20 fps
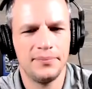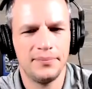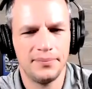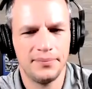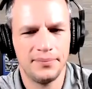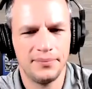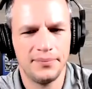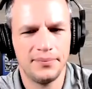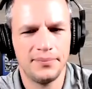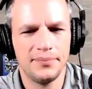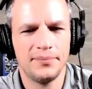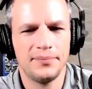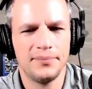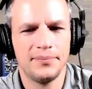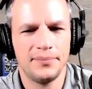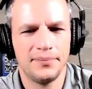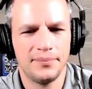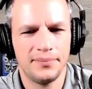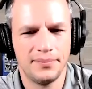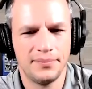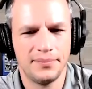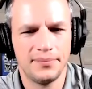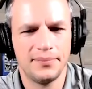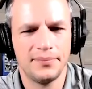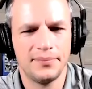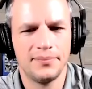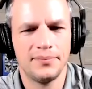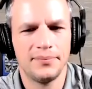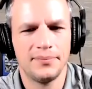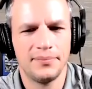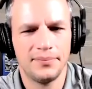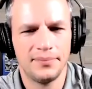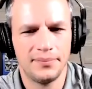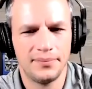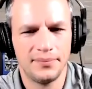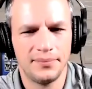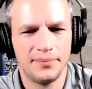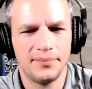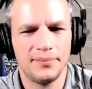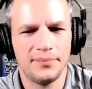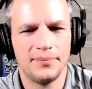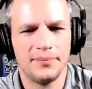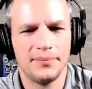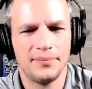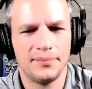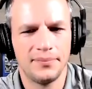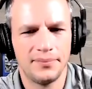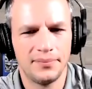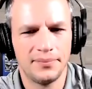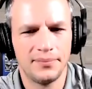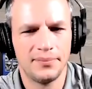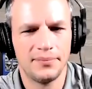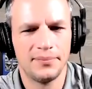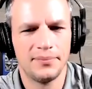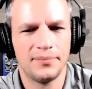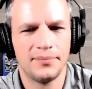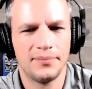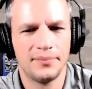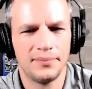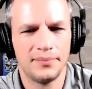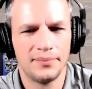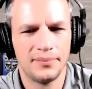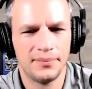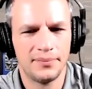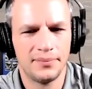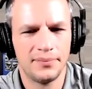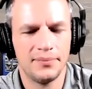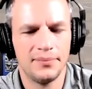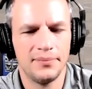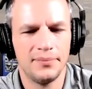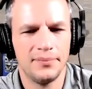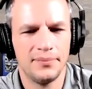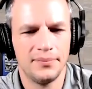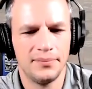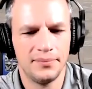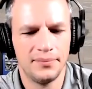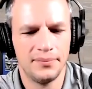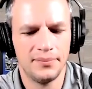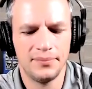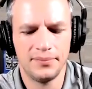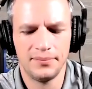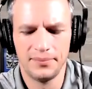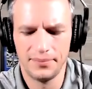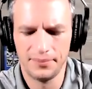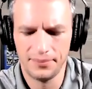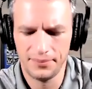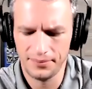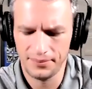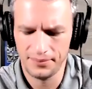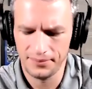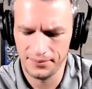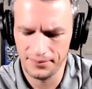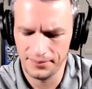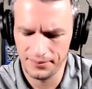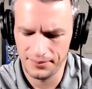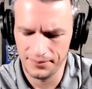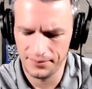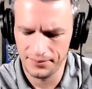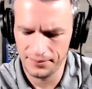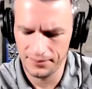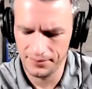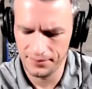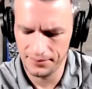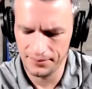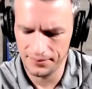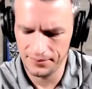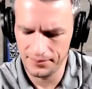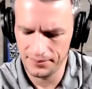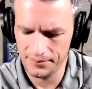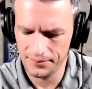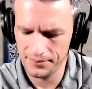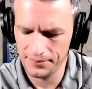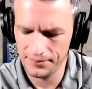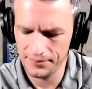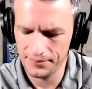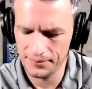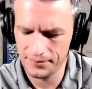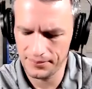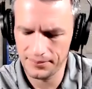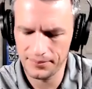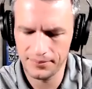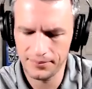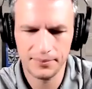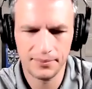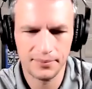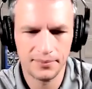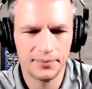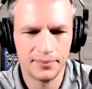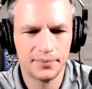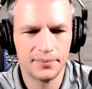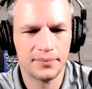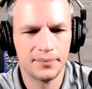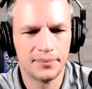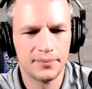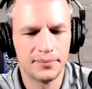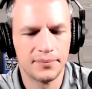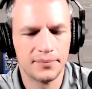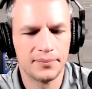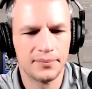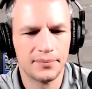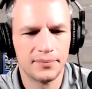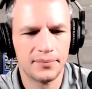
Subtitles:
(not speaking)